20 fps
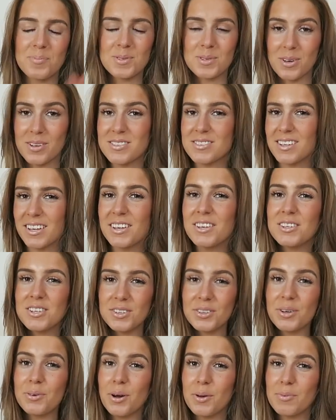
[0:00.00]
So I was like, you know
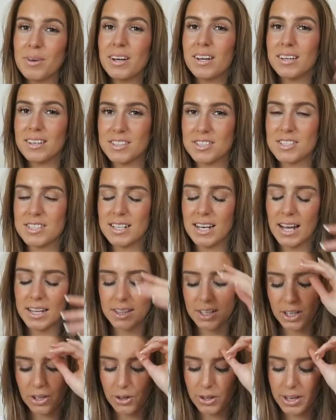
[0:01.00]
what I mean? Like, I'm just glad
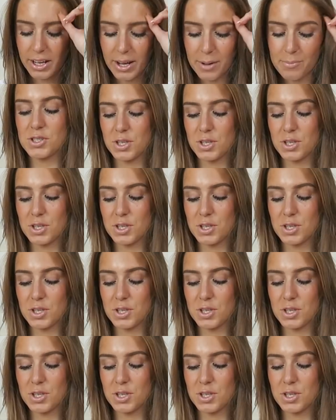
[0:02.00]
that I got it.